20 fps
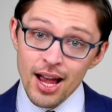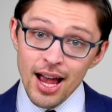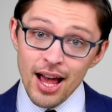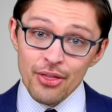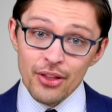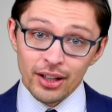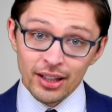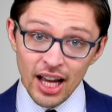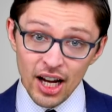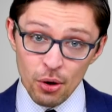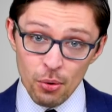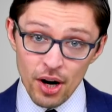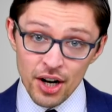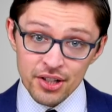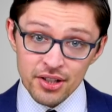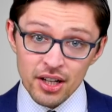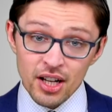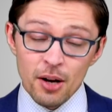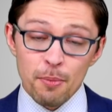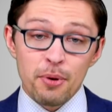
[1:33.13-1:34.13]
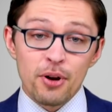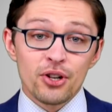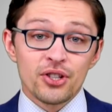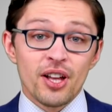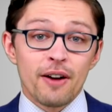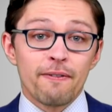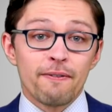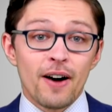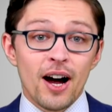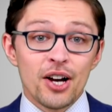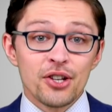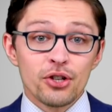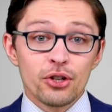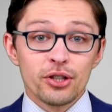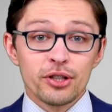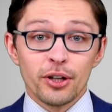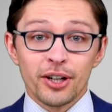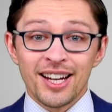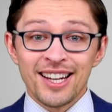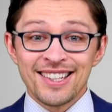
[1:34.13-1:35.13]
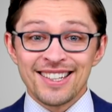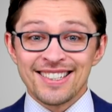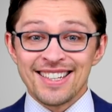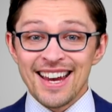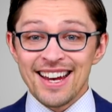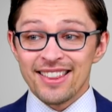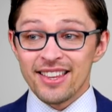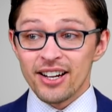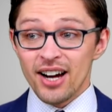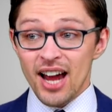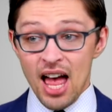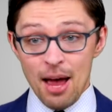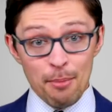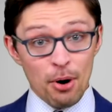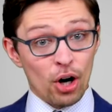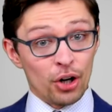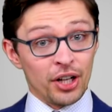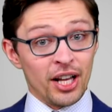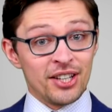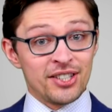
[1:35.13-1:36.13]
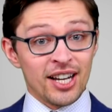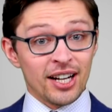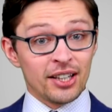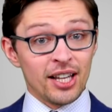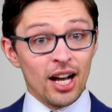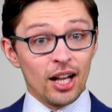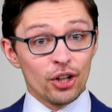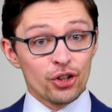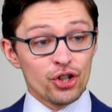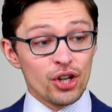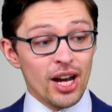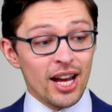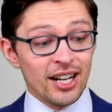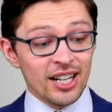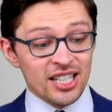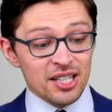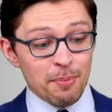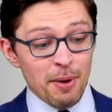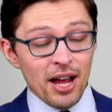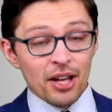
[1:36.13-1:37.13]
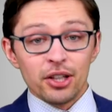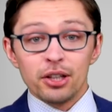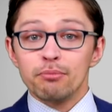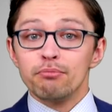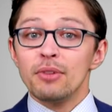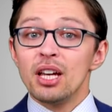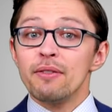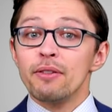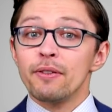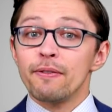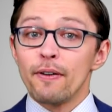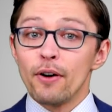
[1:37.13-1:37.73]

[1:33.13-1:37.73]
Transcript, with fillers: And then likewise, it appears that Pfizer is looking to take their mRNA technology and expand it even